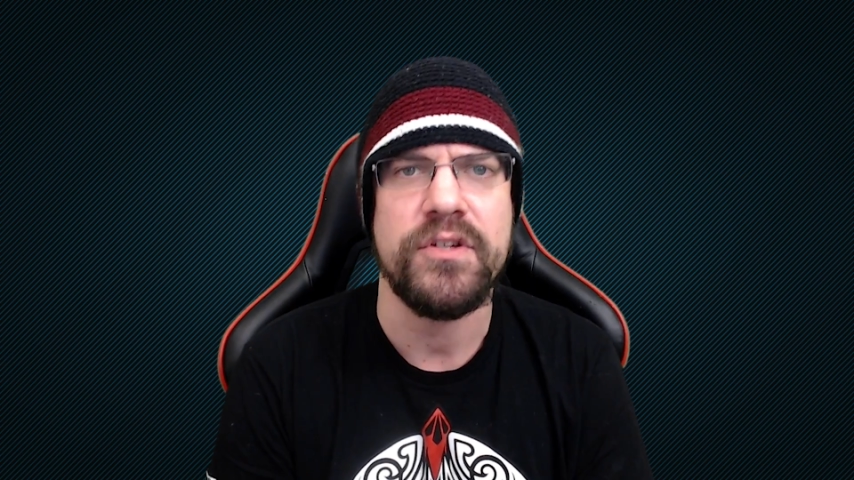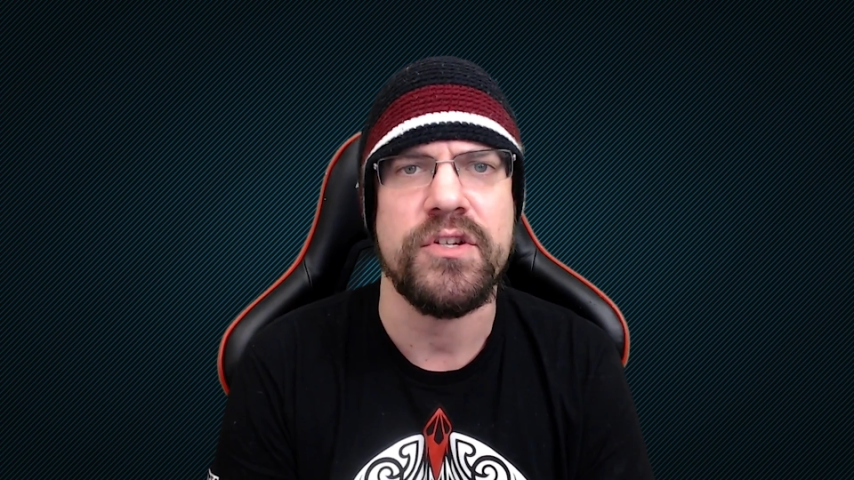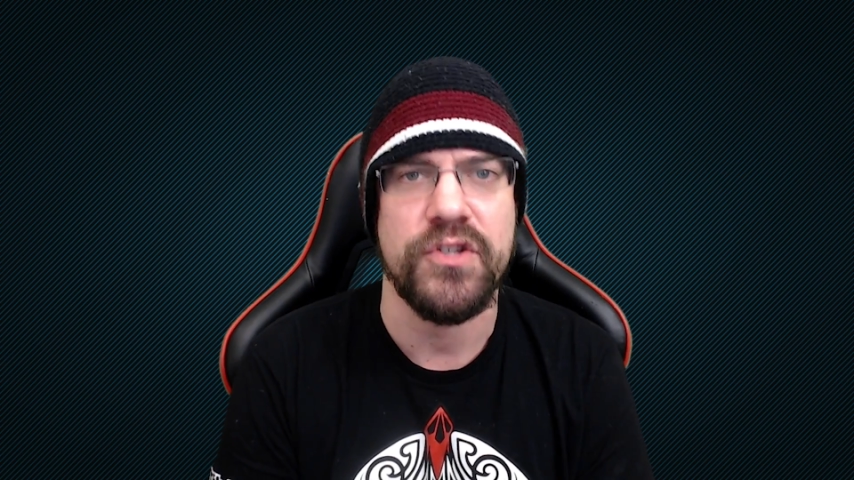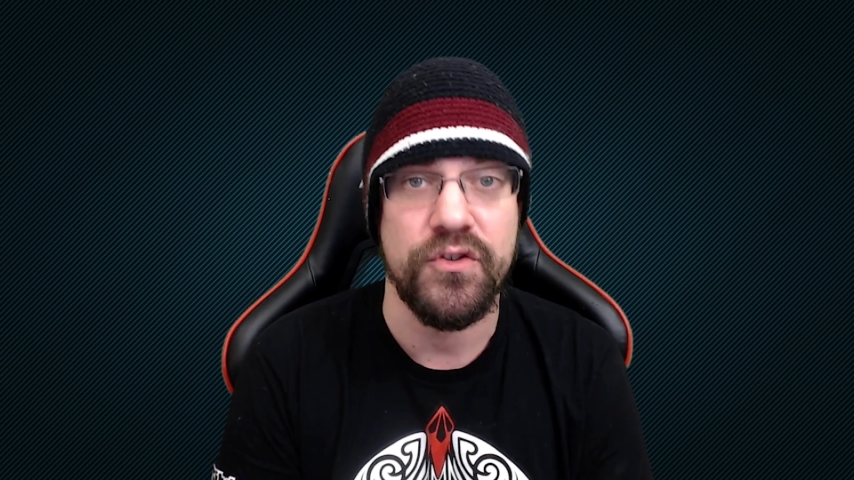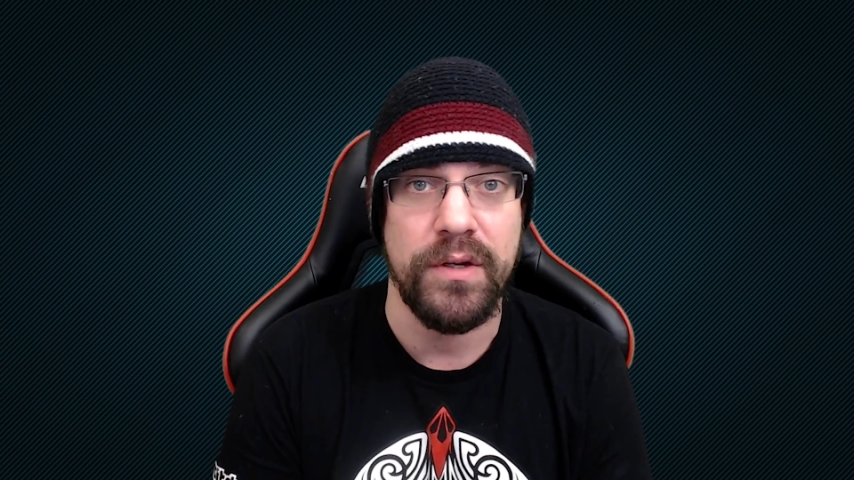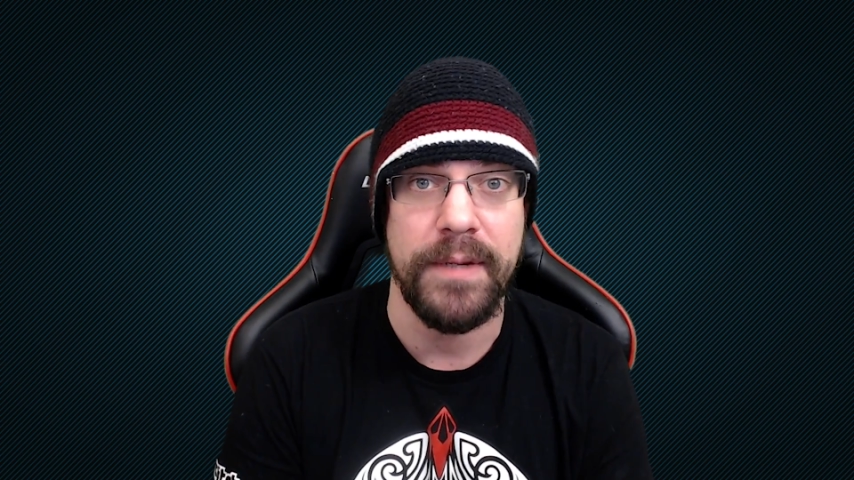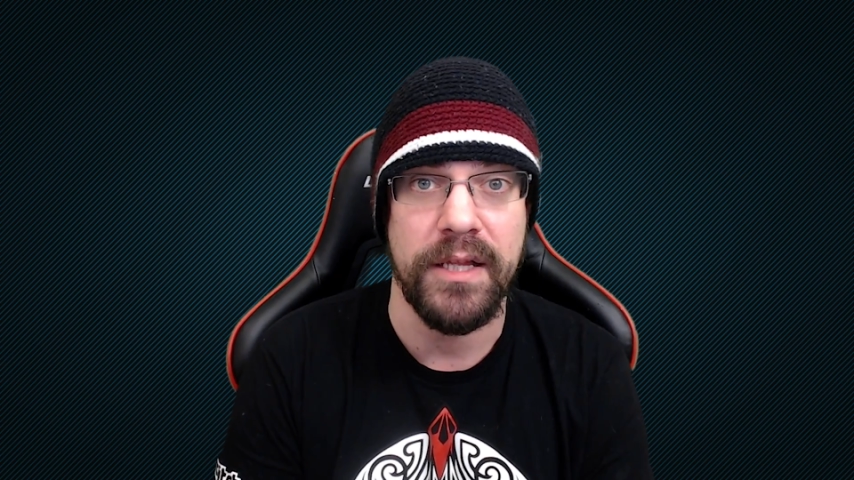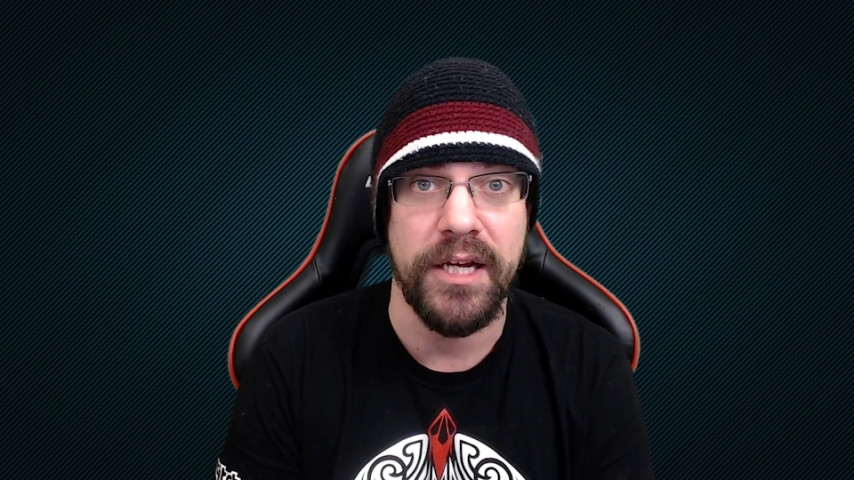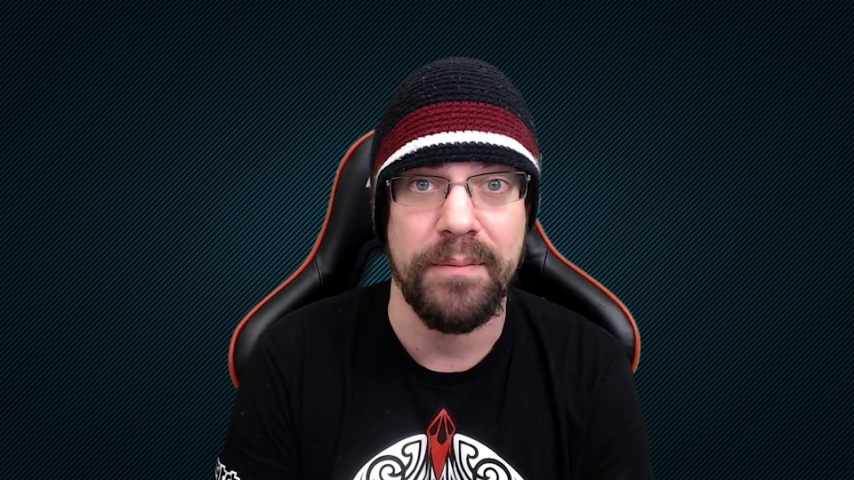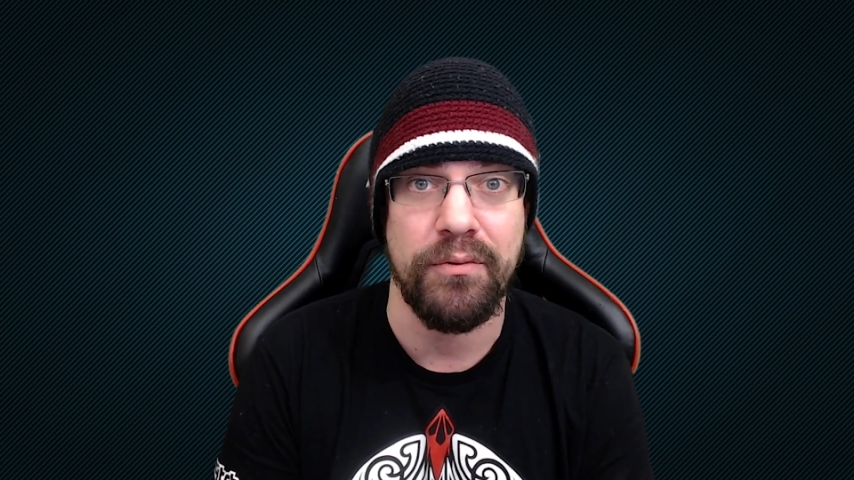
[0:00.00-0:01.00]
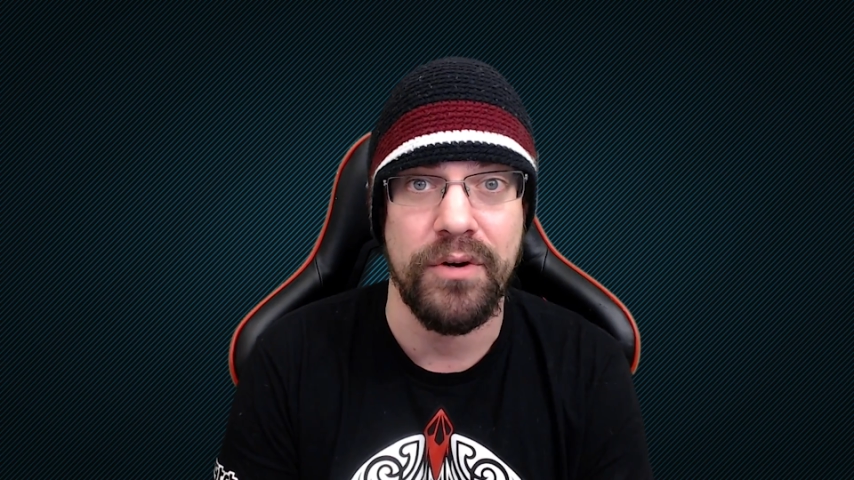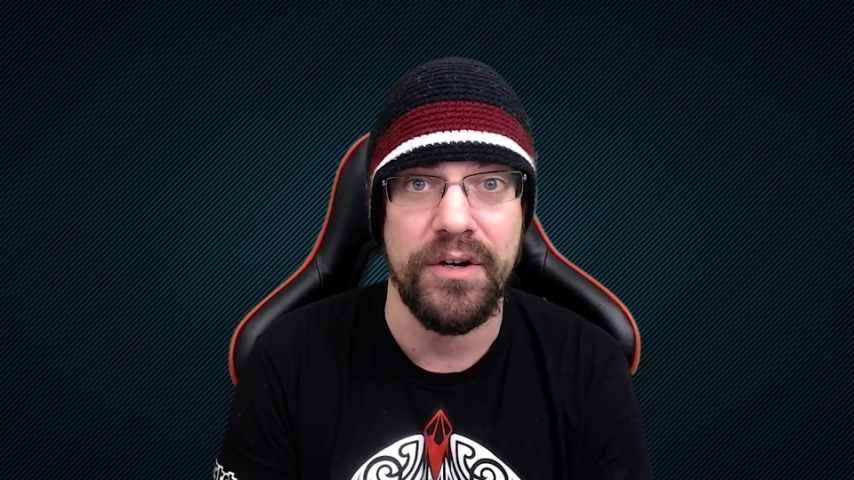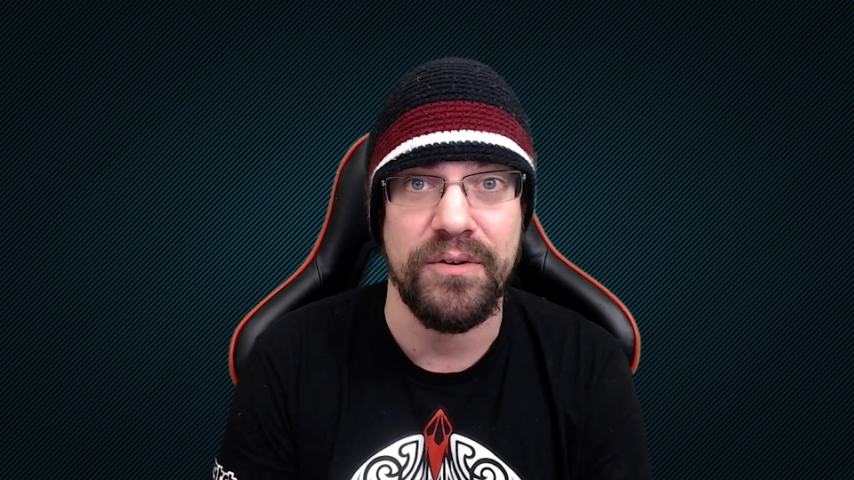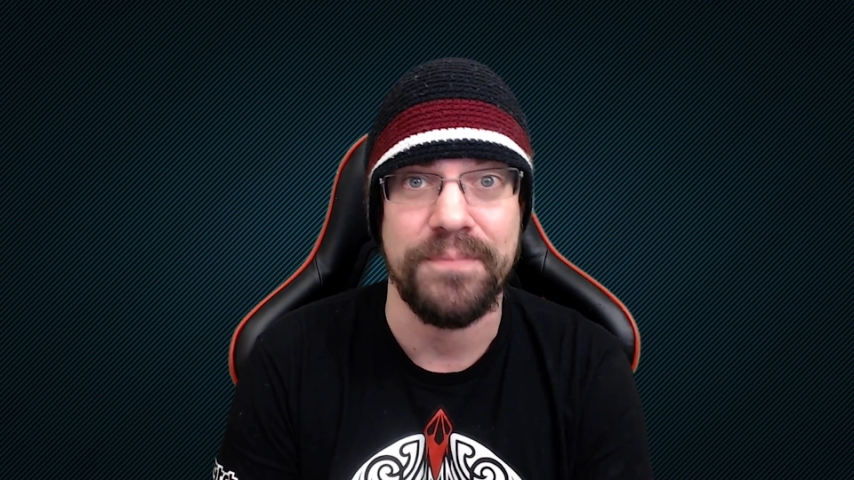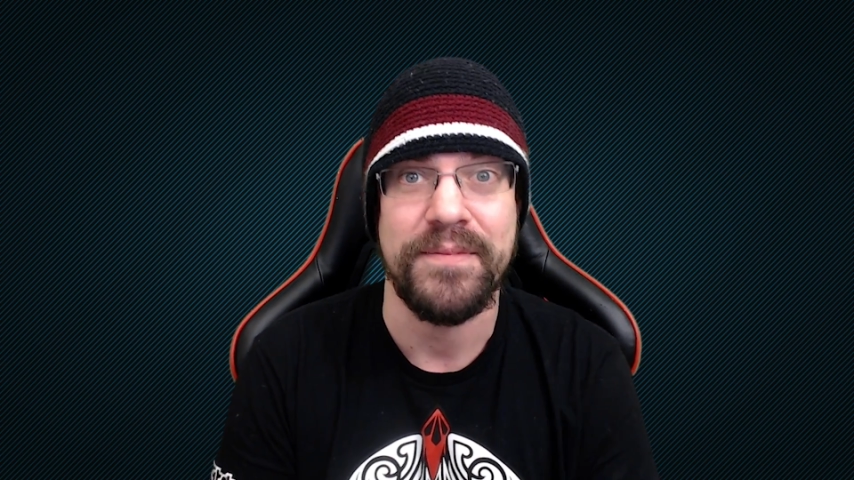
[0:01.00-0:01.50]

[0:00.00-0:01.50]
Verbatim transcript: to streaming like a pro.